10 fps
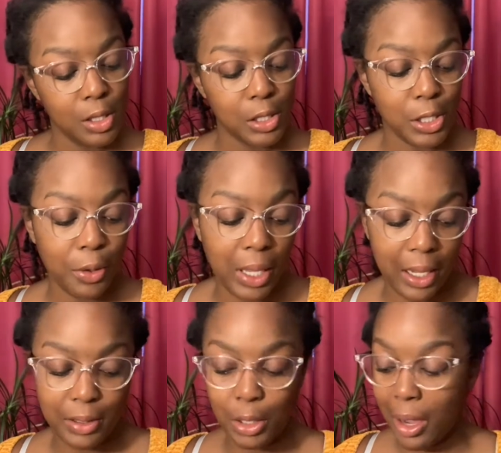So yeah,
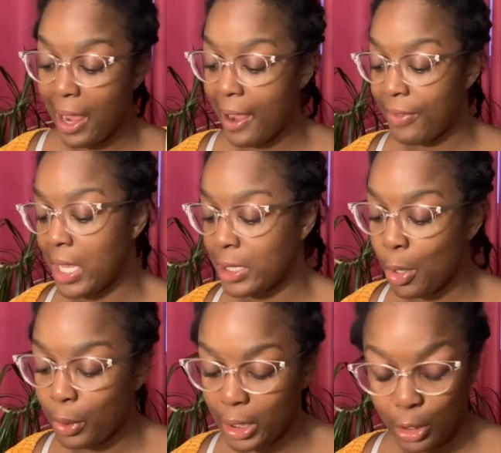so I have that
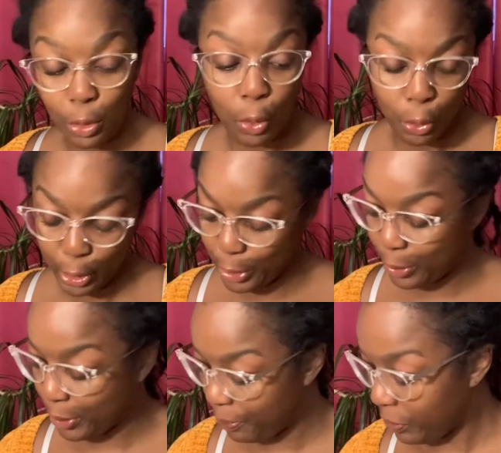soaking in
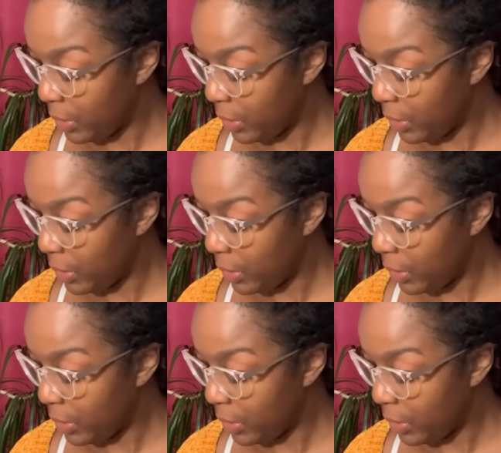oil.